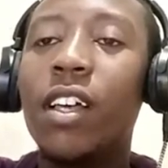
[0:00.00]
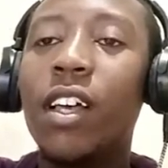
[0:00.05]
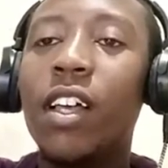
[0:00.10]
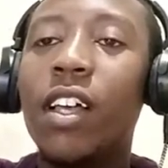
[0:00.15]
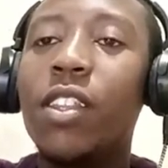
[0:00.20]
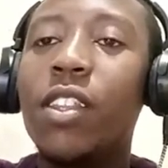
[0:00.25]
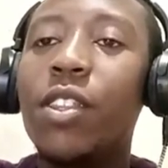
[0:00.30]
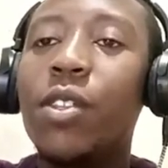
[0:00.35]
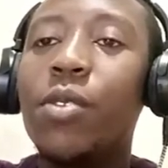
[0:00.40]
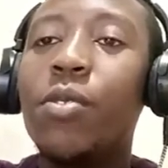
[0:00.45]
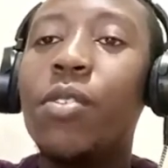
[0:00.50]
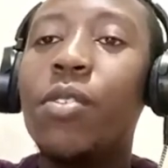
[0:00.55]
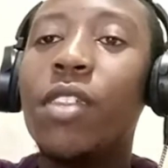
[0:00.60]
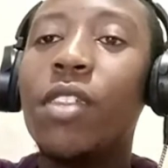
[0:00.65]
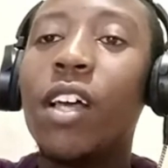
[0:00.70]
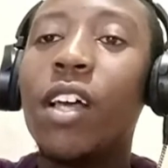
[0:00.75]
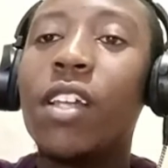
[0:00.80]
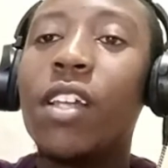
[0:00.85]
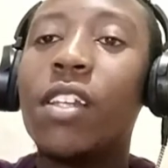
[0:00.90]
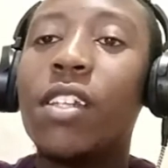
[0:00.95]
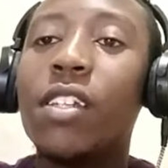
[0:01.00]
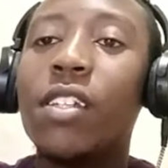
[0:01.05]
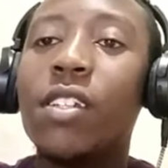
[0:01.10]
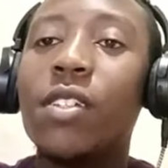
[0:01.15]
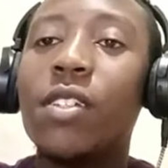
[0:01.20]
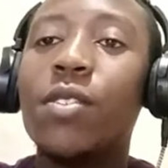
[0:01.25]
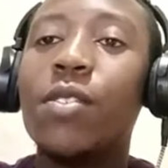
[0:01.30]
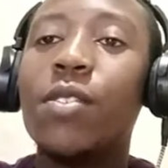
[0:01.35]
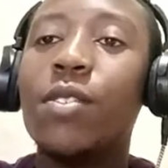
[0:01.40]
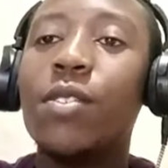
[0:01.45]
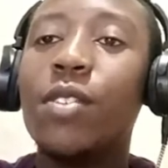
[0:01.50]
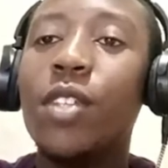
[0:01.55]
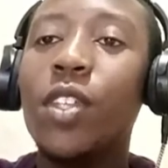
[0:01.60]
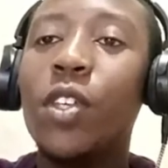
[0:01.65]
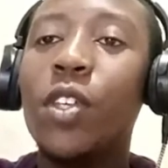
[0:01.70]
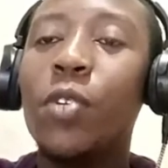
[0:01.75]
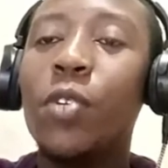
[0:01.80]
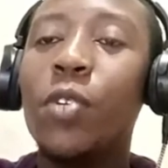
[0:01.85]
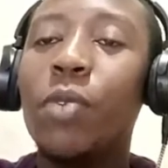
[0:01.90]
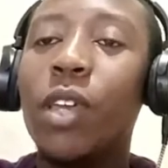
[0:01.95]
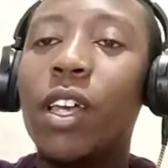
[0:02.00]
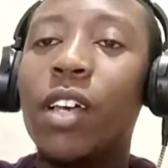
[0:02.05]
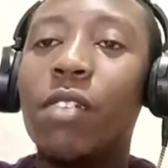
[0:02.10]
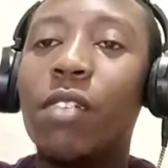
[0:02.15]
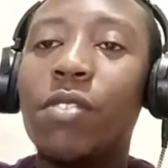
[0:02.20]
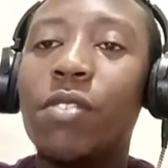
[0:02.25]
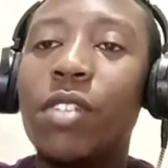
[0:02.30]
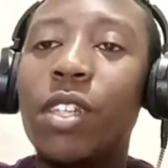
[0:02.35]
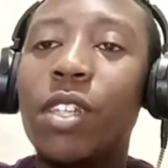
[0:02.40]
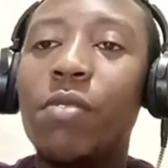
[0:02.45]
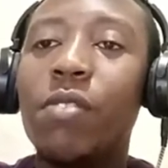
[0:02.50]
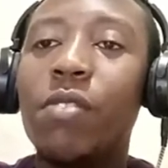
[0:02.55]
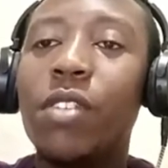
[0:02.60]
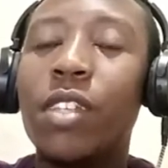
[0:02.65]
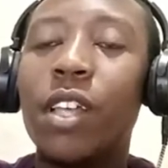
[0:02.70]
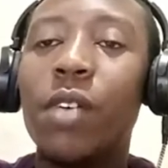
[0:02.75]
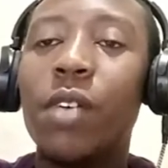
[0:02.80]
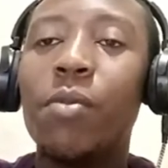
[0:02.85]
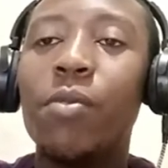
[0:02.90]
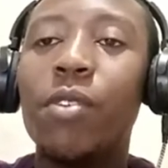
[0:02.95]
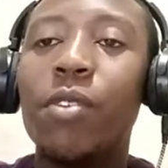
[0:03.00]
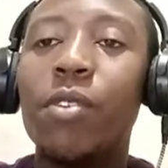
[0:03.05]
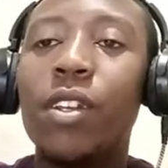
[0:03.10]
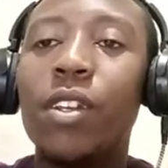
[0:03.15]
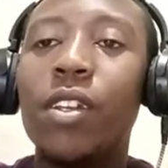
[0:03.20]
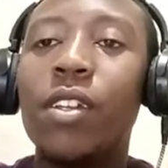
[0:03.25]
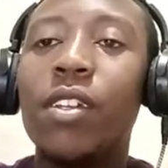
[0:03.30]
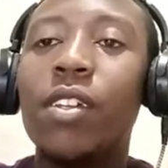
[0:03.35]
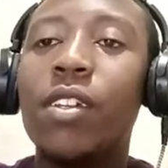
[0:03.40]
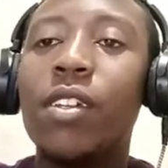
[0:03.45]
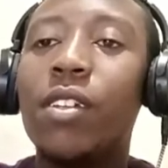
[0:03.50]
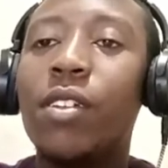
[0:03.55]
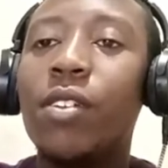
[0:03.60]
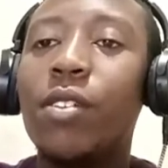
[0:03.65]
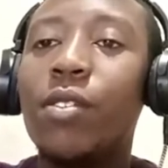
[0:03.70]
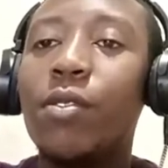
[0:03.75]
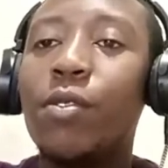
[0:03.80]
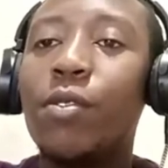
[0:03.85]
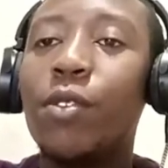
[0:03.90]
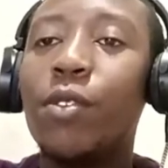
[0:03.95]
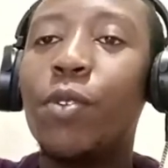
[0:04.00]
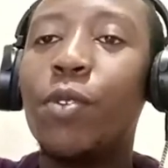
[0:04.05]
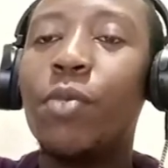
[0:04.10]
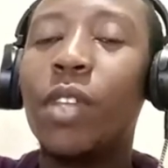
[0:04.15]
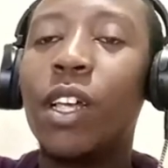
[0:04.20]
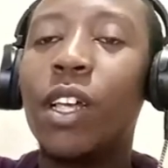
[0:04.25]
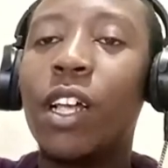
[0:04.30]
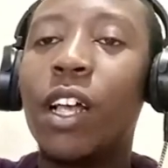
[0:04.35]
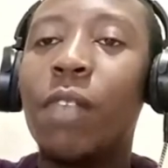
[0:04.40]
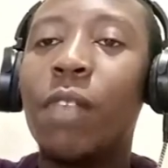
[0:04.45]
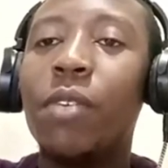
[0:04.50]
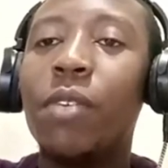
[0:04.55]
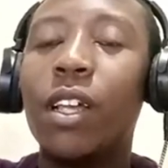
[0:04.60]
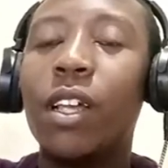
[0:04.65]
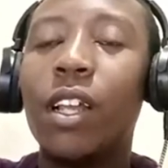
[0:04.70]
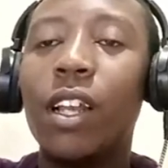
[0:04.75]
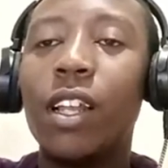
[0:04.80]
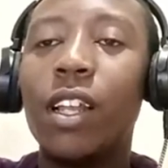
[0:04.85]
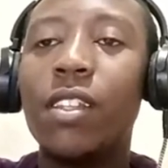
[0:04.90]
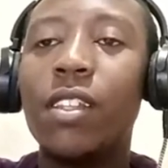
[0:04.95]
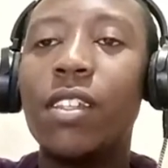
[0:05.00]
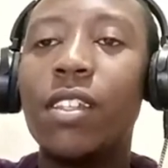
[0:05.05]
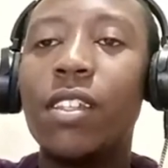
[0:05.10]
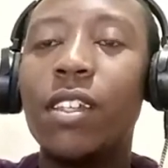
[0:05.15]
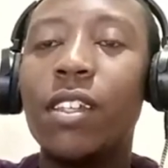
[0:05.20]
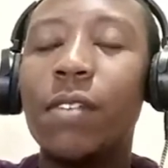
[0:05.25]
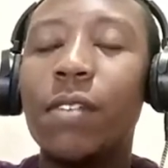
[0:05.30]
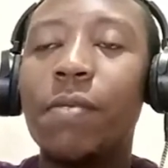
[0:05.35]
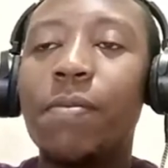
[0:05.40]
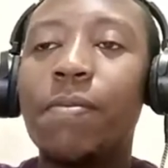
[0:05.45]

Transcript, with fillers: And through that, you may have saved someone from the coming cleansing.